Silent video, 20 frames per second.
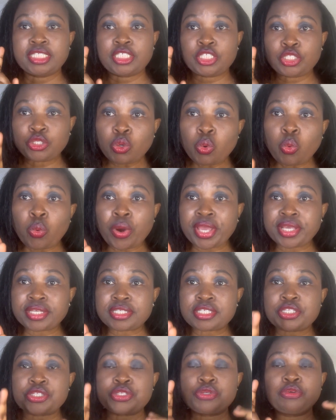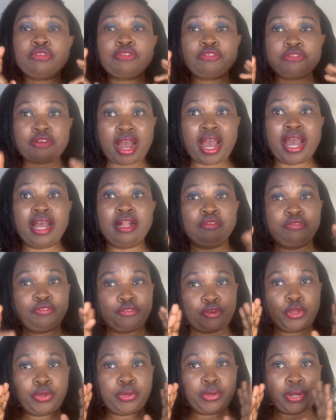are 2 ways to file
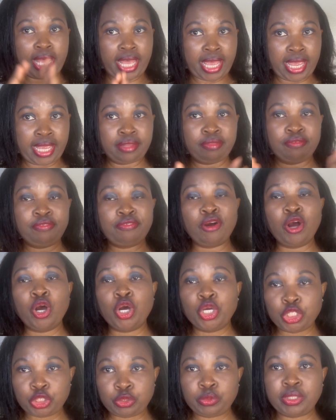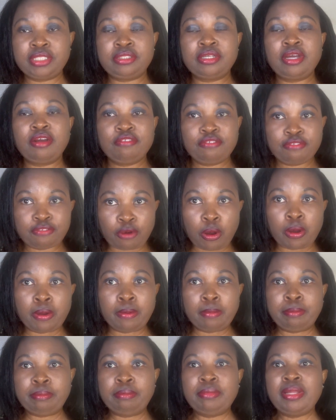for your N400
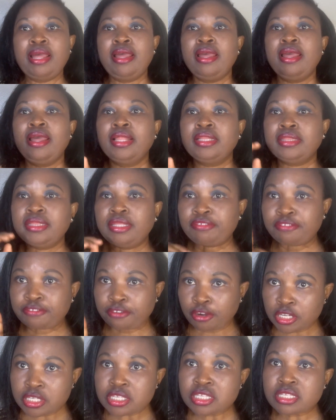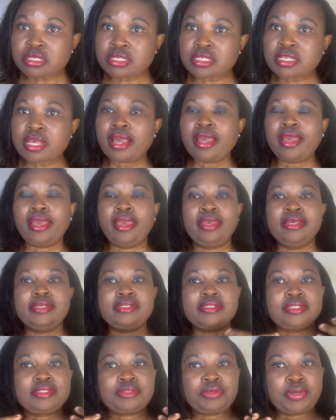form. The first
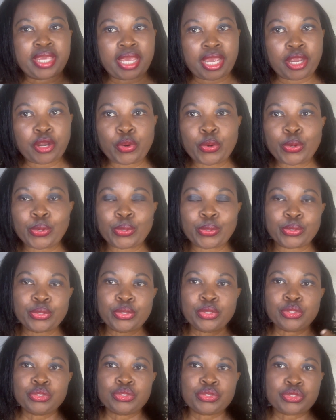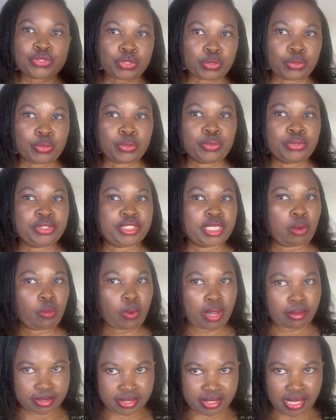is you can go to their
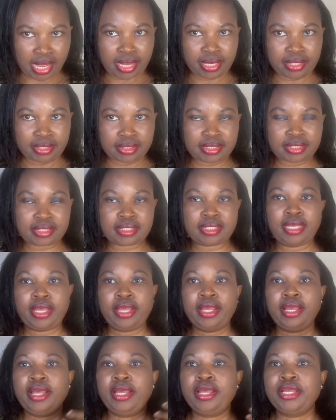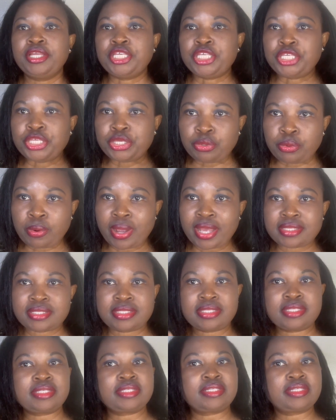website,
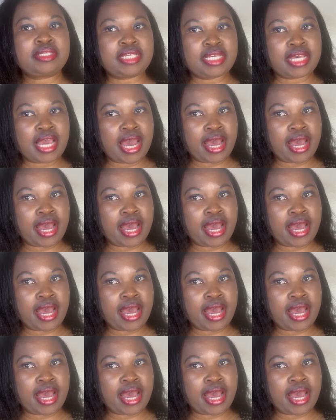USCIS.gov,